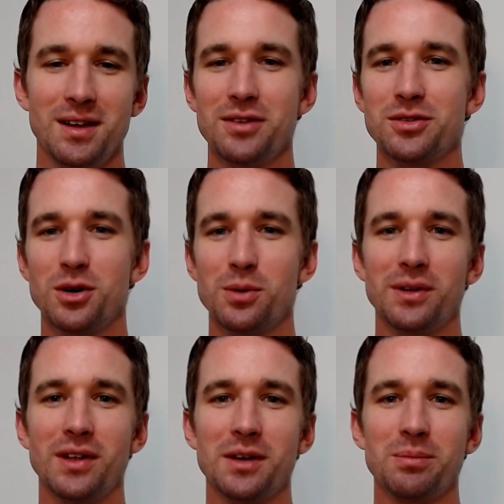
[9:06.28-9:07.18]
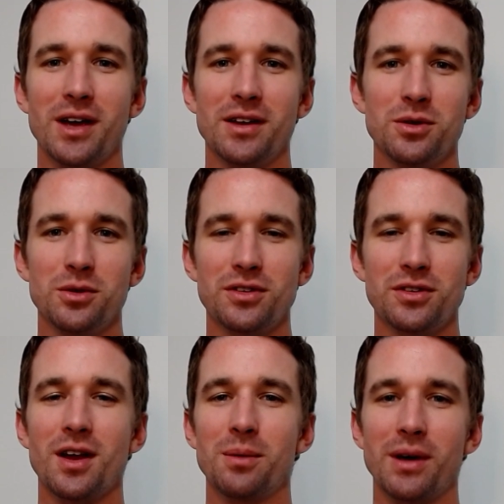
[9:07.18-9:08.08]
Also, hope you like my new
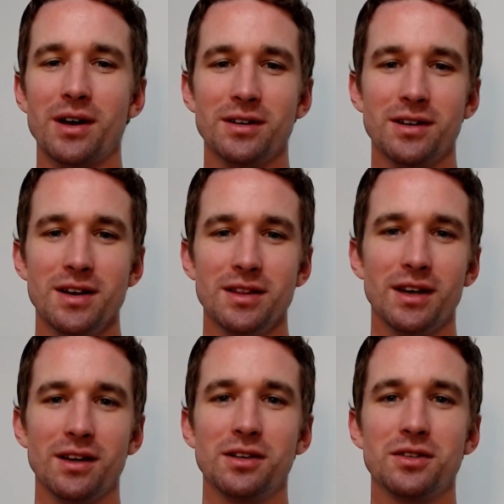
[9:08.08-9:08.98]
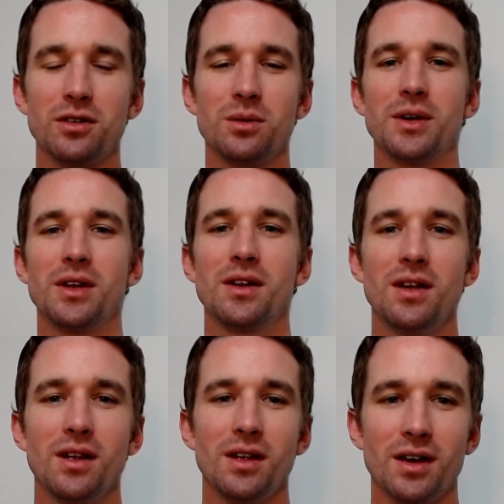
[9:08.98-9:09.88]
setup better. I think it looks a little bit,
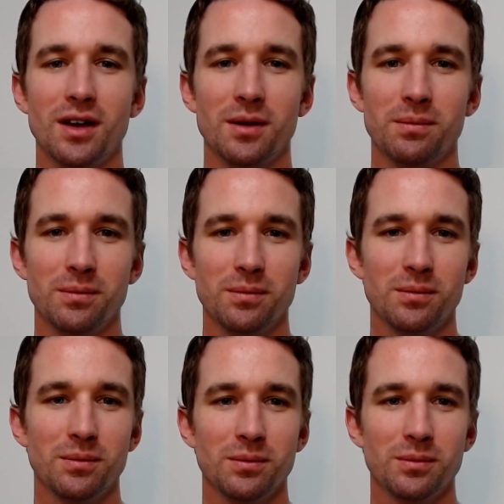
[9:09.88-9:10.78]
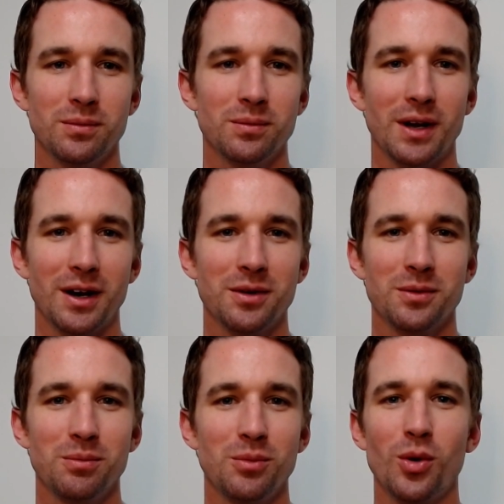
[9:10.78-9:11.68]
I don't know,
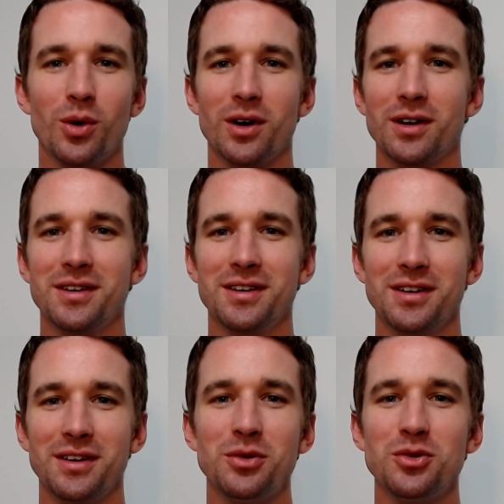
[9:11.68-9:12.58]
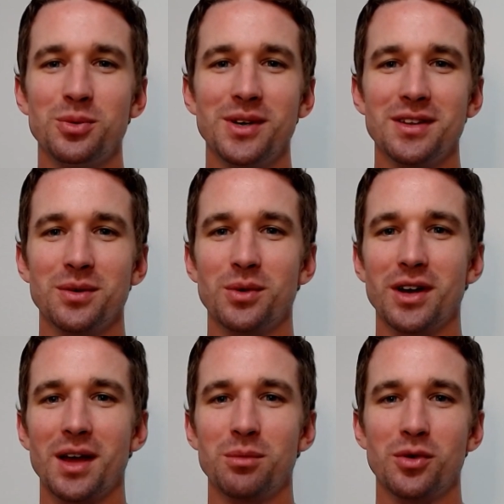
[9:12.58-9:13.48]
more YouTube-y than what I
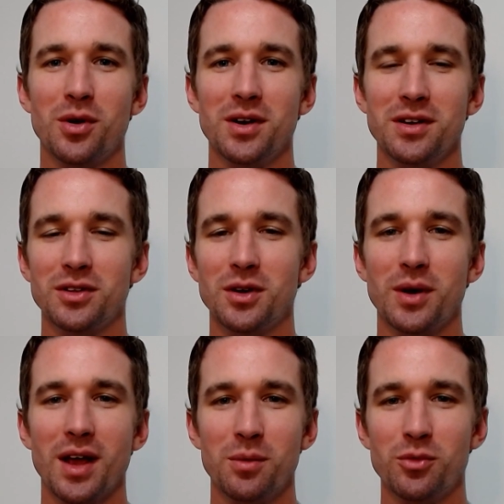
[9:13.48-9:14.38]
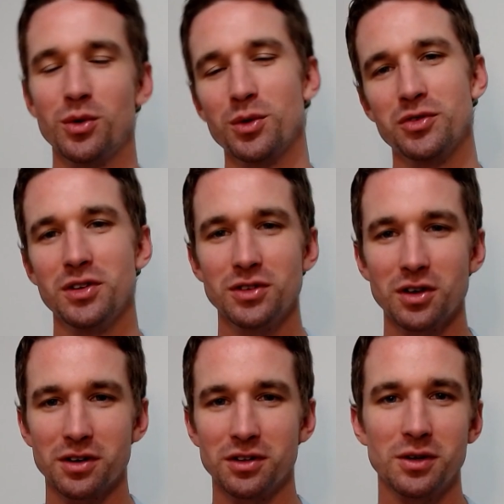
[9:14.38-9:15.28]
had before, even though what I had before was
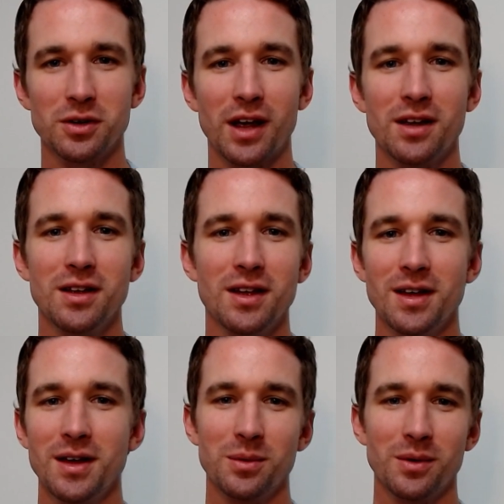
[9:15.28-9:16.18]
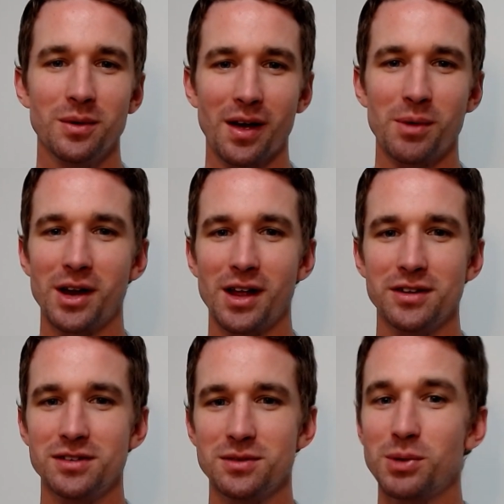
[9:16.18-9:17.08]
starting to look okay. I've got my
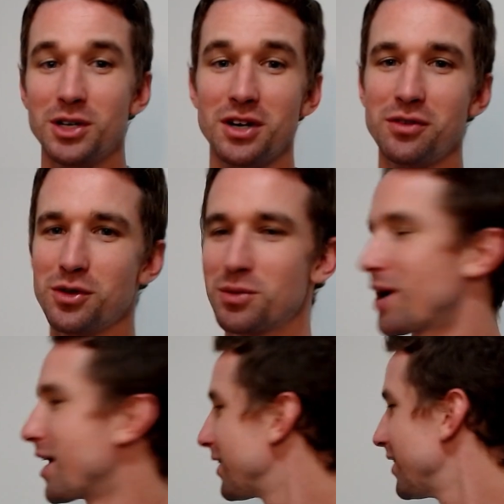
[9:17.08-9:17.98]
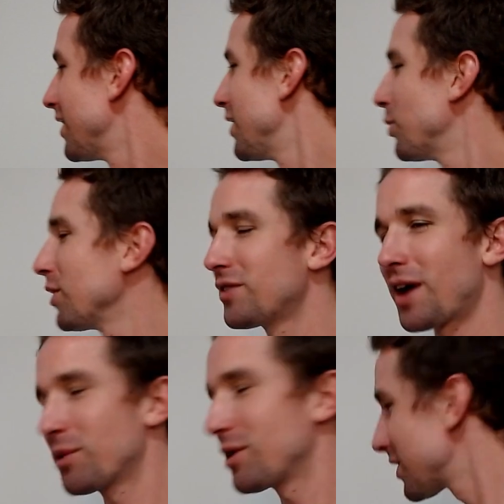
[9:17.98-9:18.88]
nice bookshelf with my Wheel of
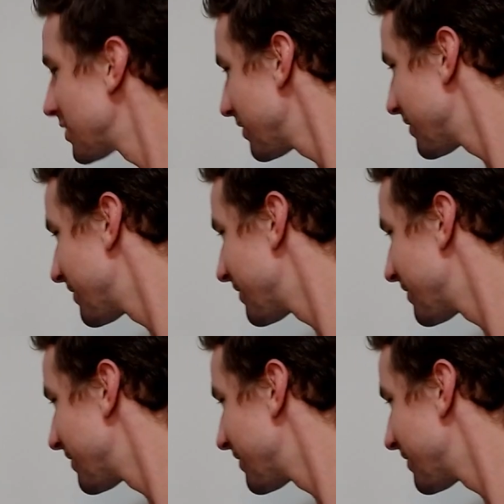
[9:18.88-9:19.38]
Time collection,